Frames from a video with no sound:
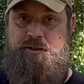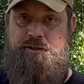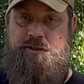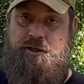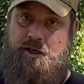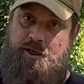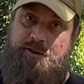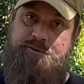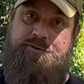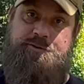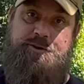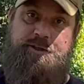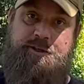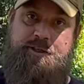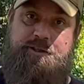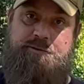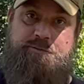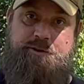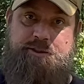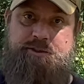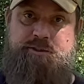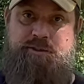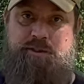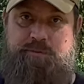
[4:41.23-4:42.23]
Contrary to
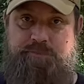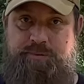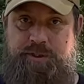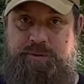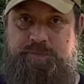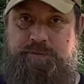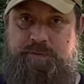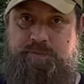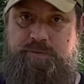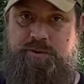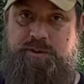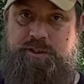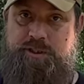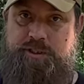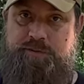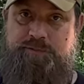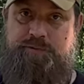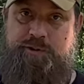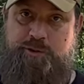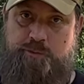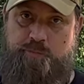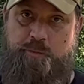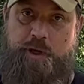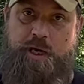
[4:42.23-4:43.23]
what some people believe,
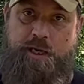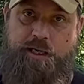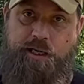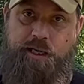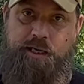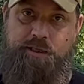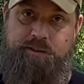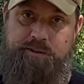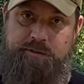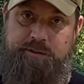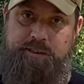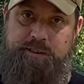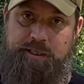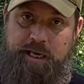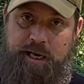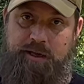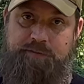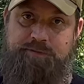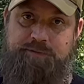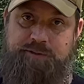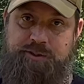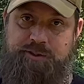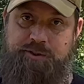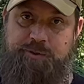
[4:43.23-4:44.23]
you might actually
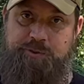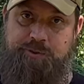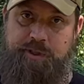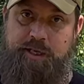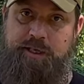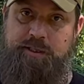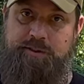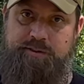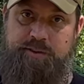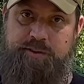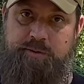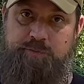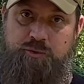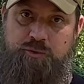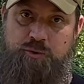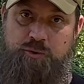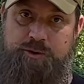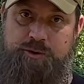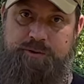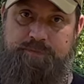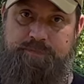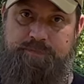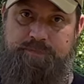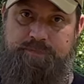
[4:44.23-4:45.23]
have to do that at some point.